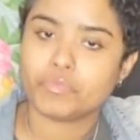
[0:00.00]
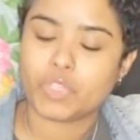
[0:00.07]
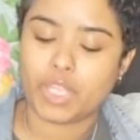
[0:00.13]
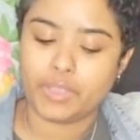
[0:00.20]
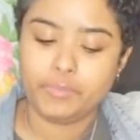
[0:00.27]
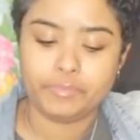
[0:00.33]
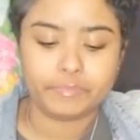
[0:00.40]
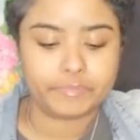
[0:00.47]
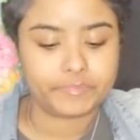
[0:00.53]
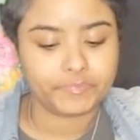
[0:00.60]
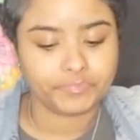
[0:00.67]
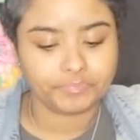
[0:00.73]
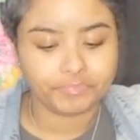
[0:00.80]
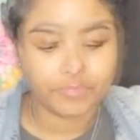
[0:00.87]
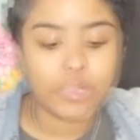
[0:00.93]
Okay.
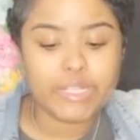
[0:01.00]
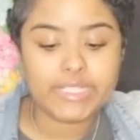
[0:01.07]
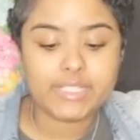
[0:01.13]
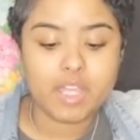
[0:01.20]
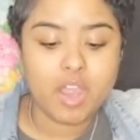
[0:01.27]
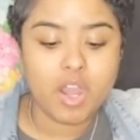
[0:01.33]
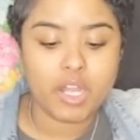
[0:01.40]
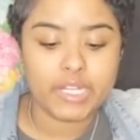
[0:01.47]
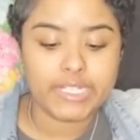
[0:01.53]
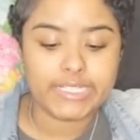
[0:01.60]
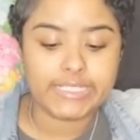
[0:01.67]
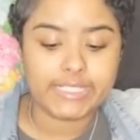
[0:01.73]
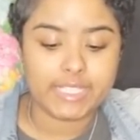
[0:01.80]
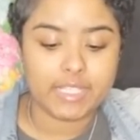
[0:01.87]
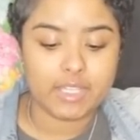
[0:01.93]
Uh, what is the
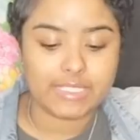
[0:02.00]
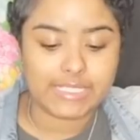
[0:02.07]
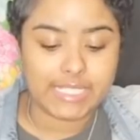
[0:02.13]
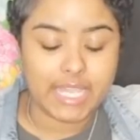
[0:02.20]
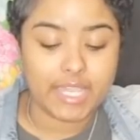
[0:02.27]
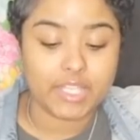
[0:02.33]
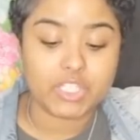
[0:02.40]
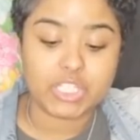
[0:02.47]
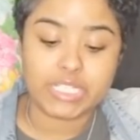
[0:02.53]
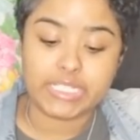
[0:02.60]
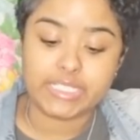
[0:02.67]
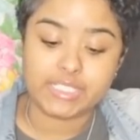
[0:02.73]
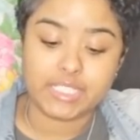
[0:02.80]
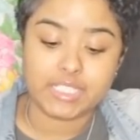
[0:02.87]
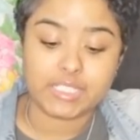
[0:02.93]
hardest slash
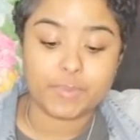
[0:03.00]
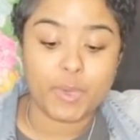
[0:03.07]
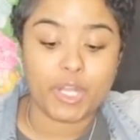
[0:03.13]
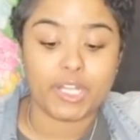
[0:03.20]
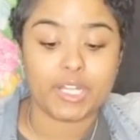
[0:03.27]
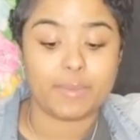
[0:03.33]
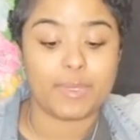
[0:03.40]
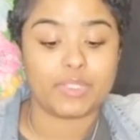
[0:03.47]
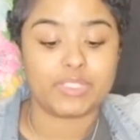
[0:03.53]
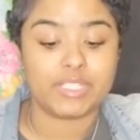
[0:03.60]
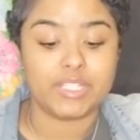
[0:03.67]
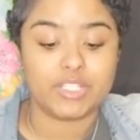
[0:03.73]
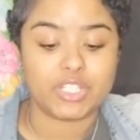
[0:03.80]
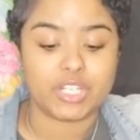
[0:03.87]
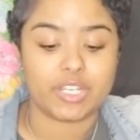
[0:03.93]
easiest part about
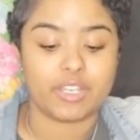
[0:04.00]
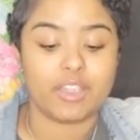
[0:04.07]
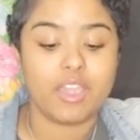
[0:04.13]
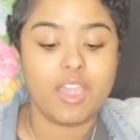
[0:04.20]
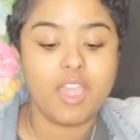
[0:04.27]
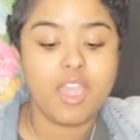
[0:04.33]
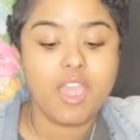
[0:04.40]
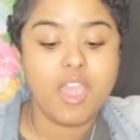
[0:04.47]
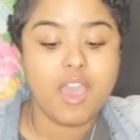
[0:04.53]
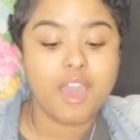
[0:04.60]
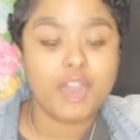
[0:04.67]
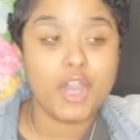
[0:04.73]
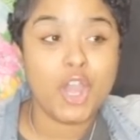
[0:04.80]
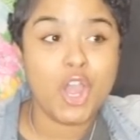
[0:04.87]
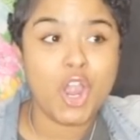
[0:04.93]
teaching? Uh,
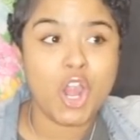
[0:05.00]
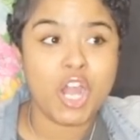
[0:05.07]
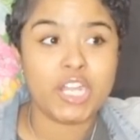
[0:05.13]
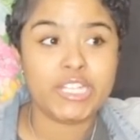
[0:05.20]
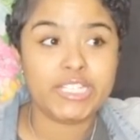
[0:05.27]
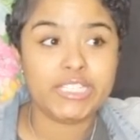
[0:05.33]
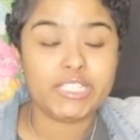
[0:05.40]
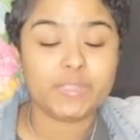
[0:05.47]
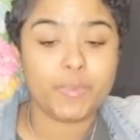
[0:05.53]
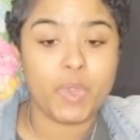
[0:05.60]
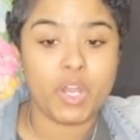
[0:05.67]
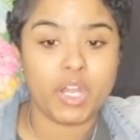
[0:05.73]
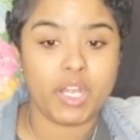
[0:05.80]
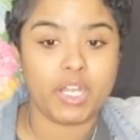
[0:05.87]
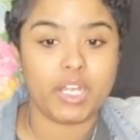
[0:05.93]
the hardest
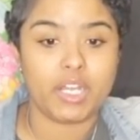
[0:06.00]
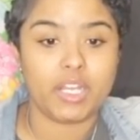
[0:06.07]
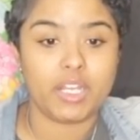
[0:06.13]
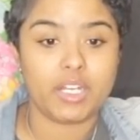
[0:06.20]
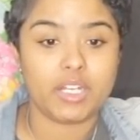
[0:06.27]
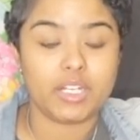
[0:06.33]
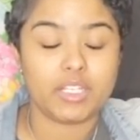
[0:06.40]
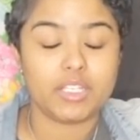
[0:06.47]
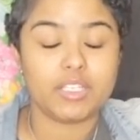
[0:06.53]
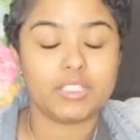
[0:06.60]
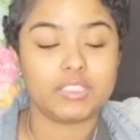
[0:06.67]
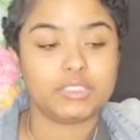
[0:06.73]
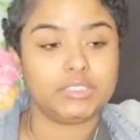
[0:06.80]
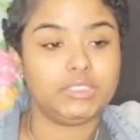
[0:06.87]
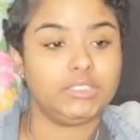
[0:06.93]
part,
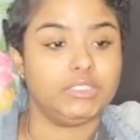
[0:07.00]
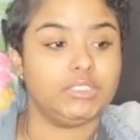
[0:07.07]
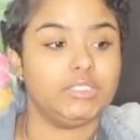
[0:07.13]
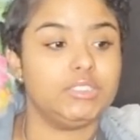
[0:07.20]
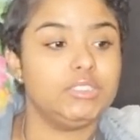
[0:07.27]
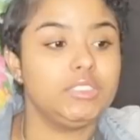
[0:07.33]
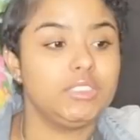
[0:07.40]
ooh.